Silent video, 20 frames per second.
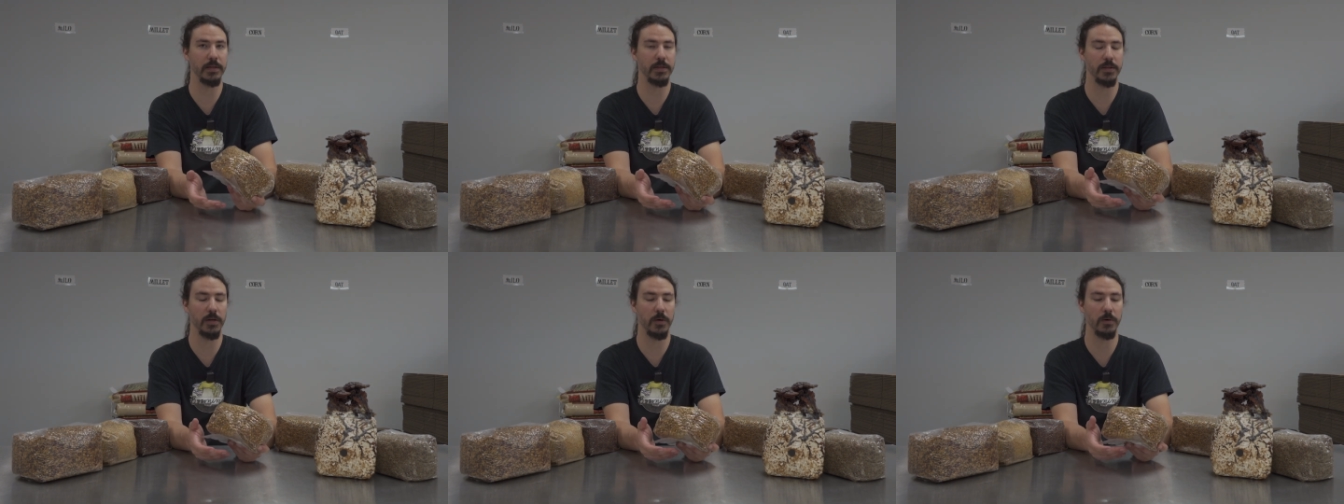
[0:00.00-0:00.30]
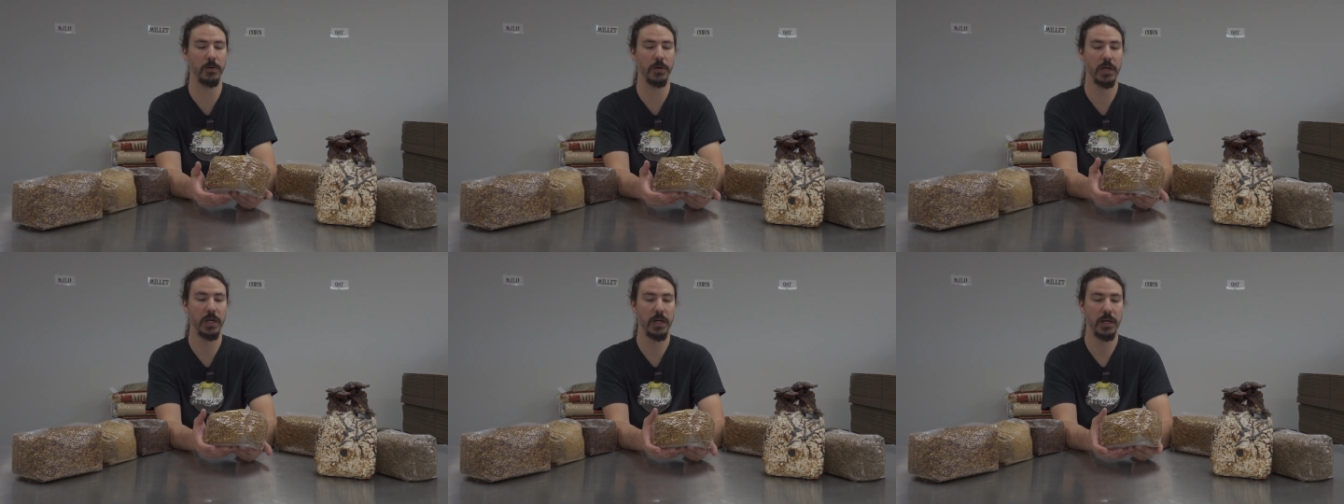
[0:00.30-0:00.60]

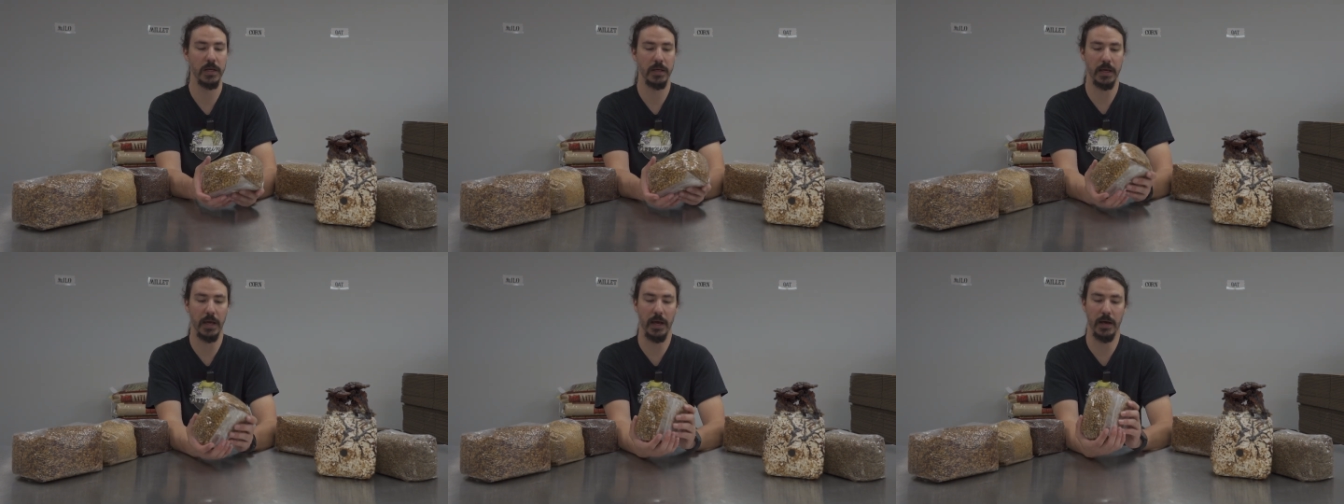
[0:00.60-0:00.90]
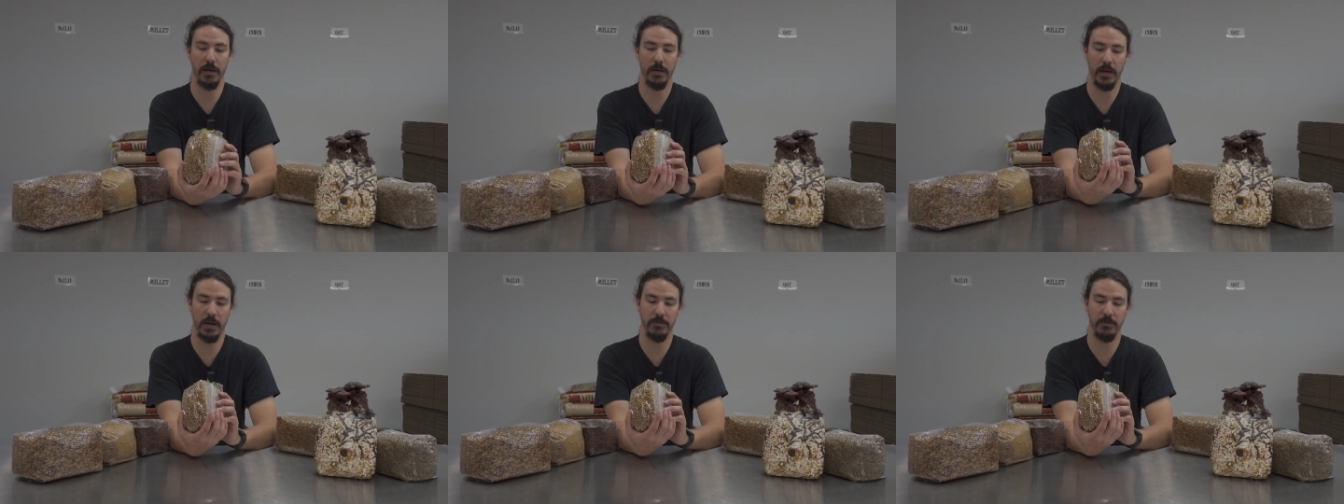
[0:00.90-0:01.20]
So
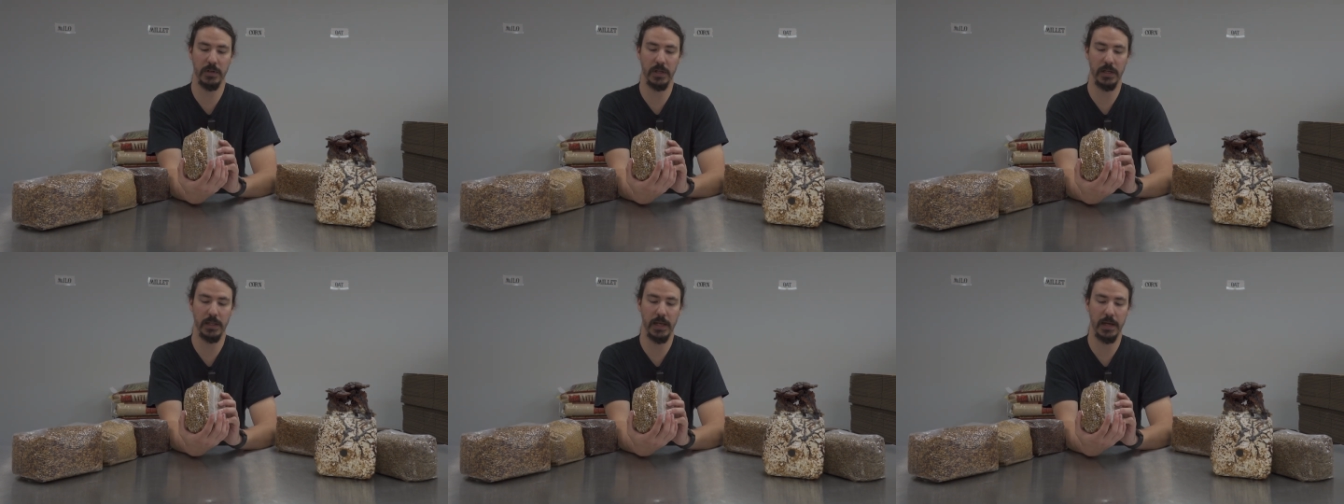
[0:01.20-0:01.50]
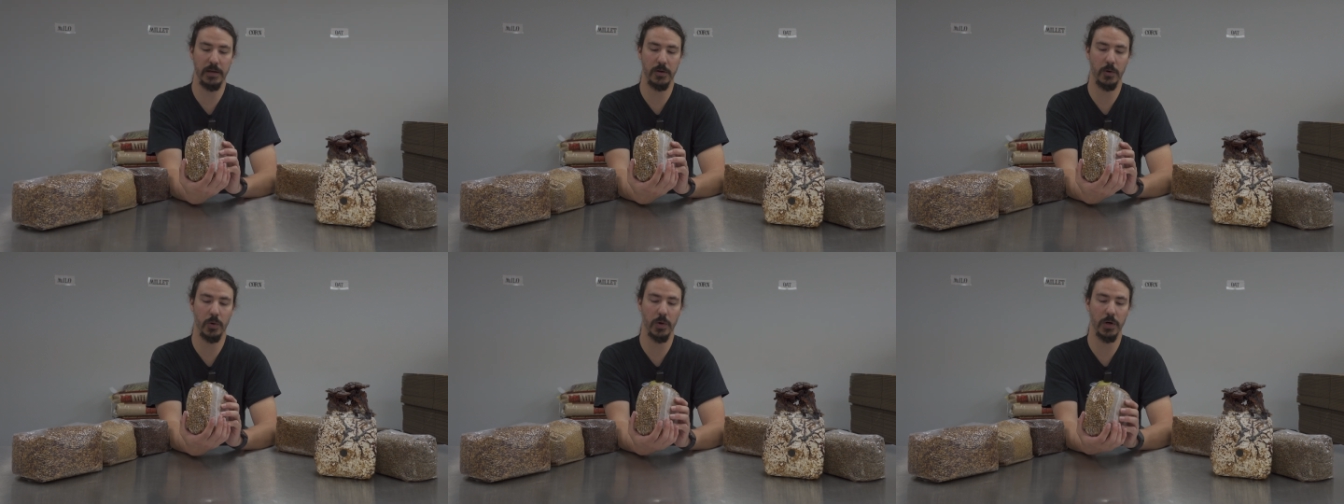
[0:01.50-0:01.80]
yeah, I really
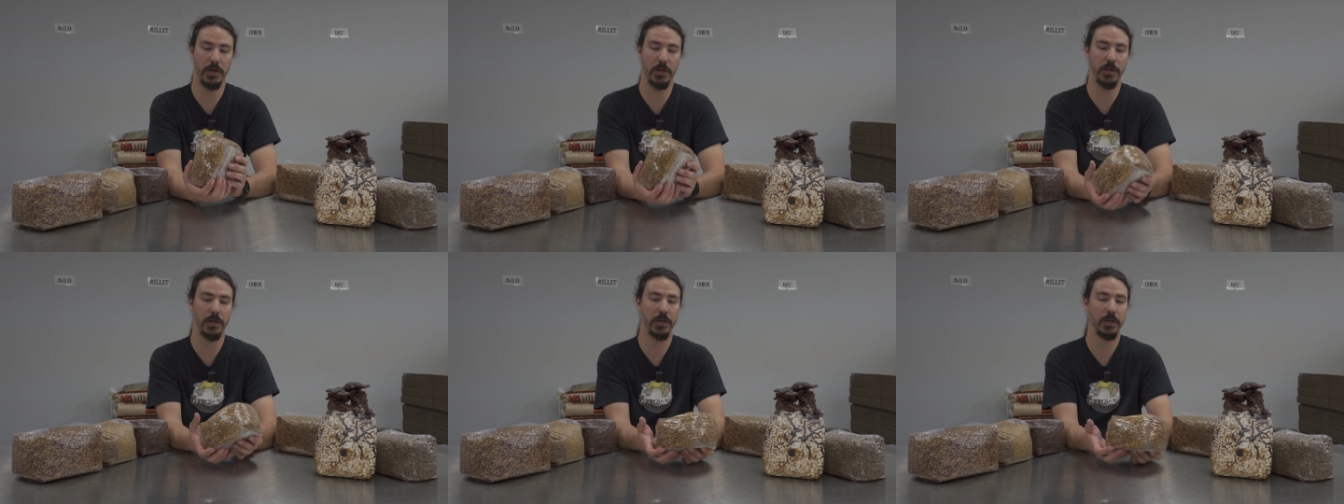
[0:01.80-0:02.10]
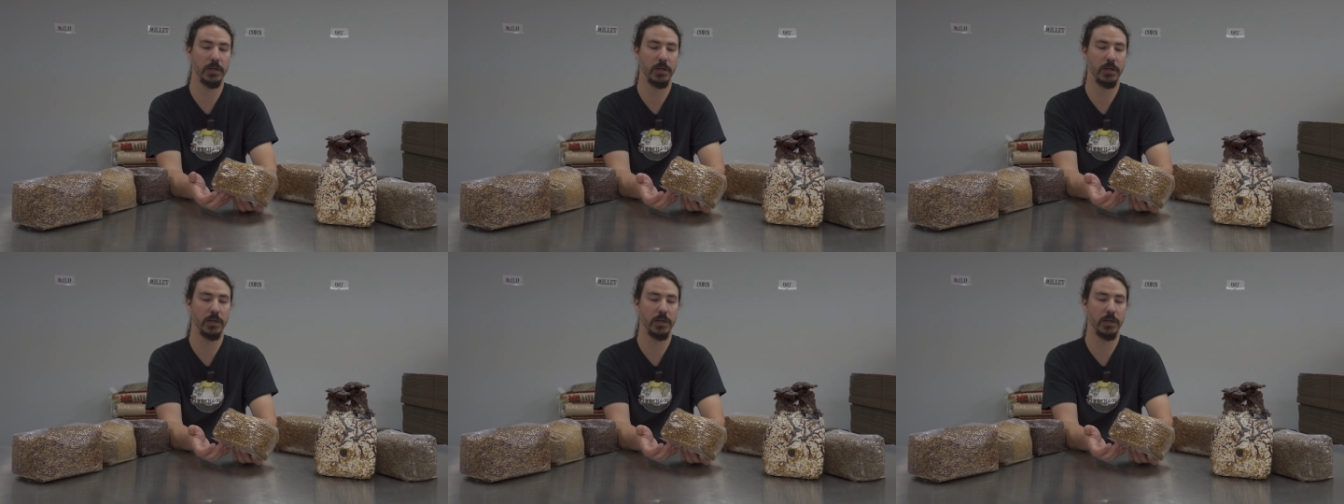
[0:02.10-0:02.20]
like corn.